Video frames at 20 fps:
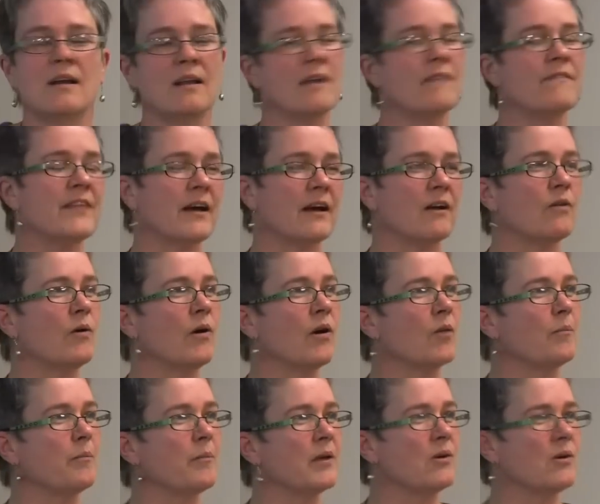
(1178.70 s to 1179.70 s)
I love that
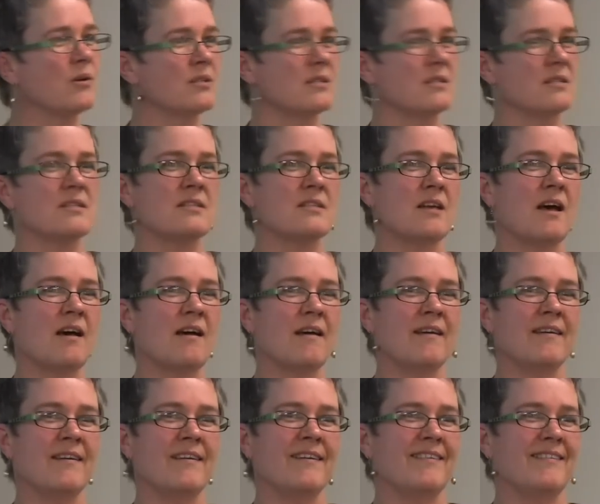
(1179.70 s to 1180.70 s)
quote because it's
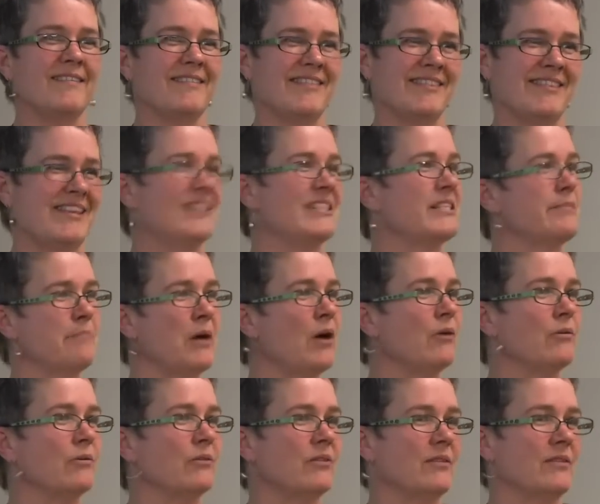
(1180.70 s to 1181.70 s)
saying it's
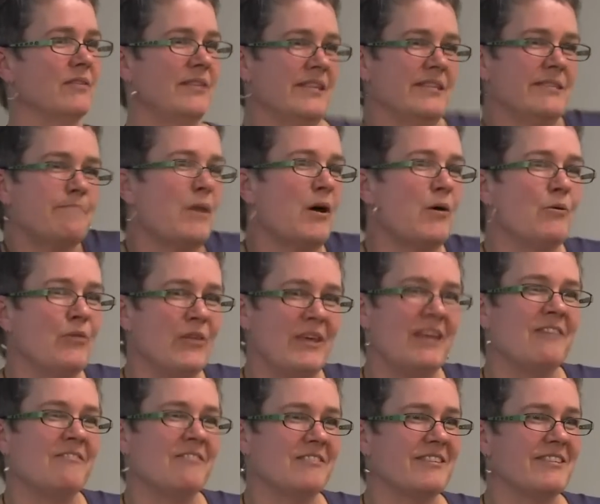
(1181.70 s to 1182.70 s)
both. There's both
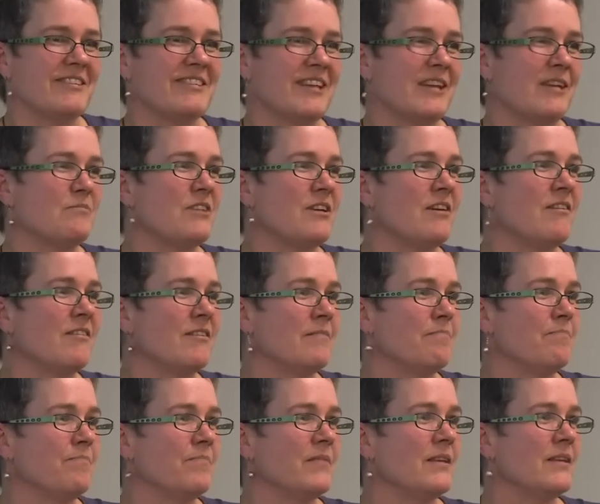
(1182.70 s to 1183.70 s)
here at the same time.
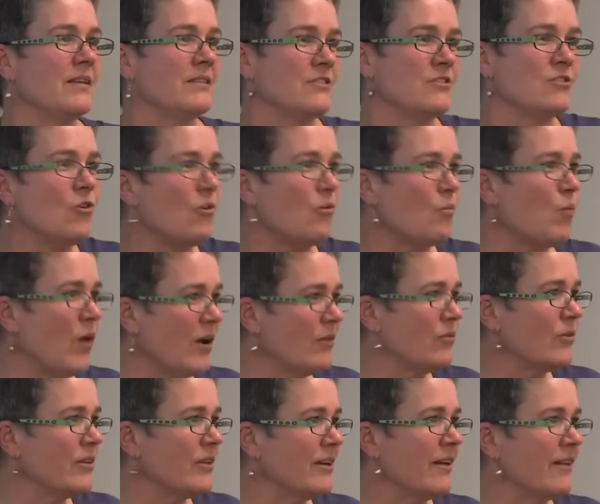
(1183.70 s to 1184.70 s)
It's not one
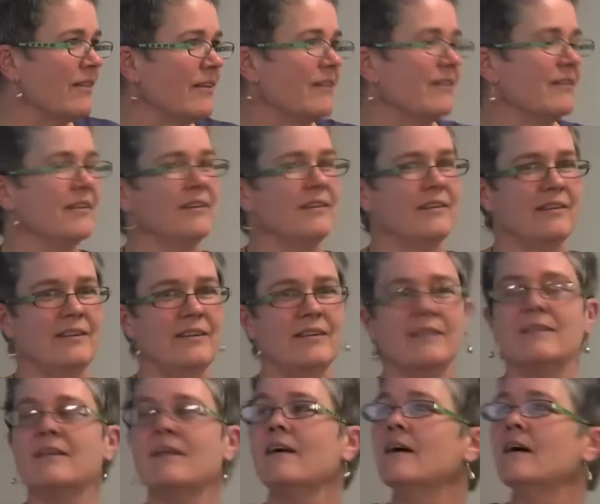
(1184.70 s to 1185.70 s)
or the other.
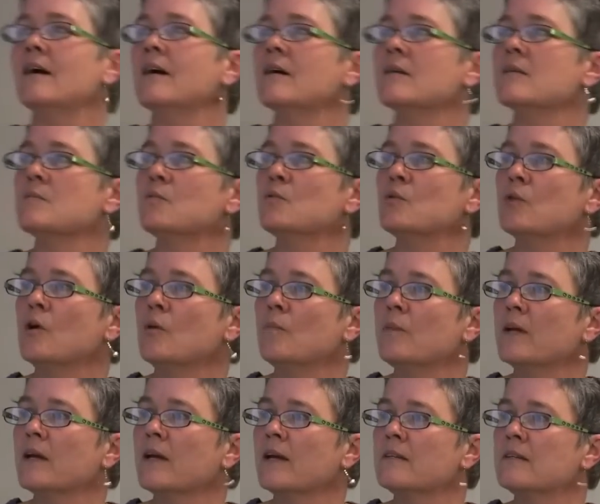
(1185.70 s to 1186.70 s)
It's more
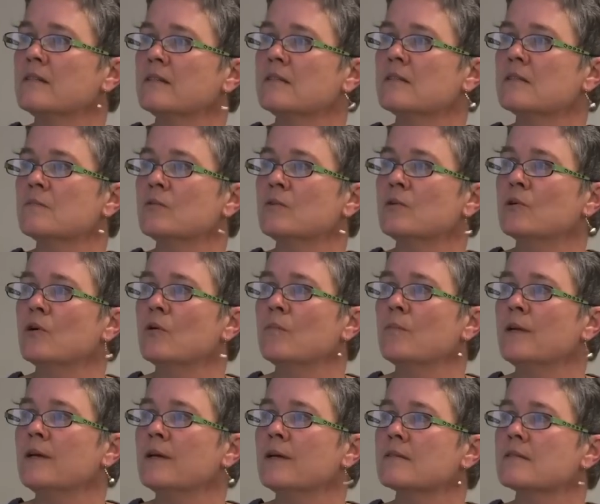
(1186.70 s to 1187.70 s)
complicated. It's more
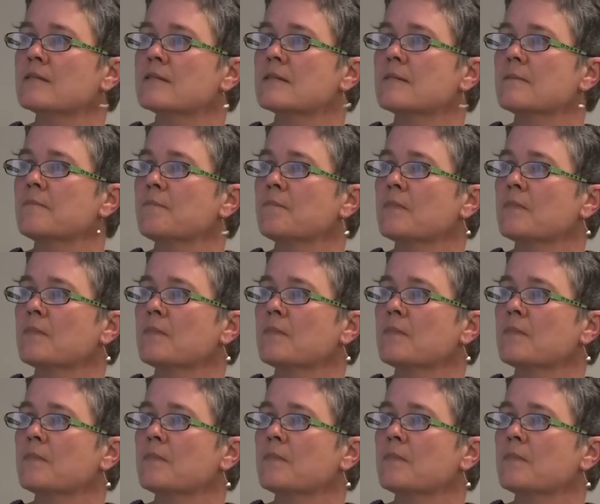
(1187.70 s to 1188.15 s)
complex.